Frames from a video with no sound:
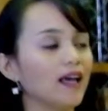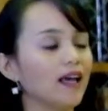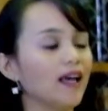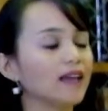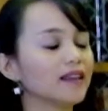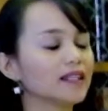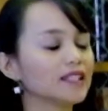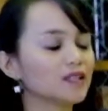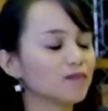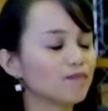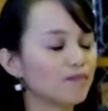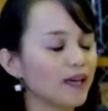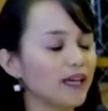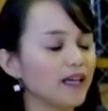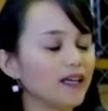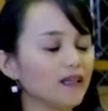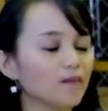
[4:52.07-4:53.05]
and this
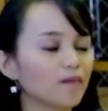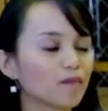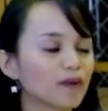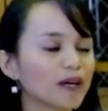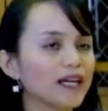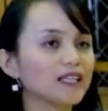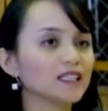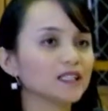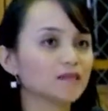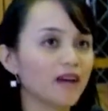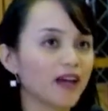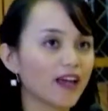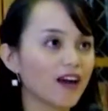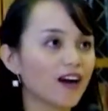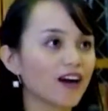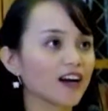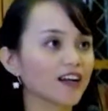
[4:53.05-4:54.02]
pain breaks my
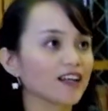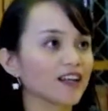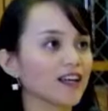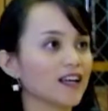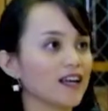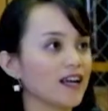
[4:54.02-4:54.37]
heart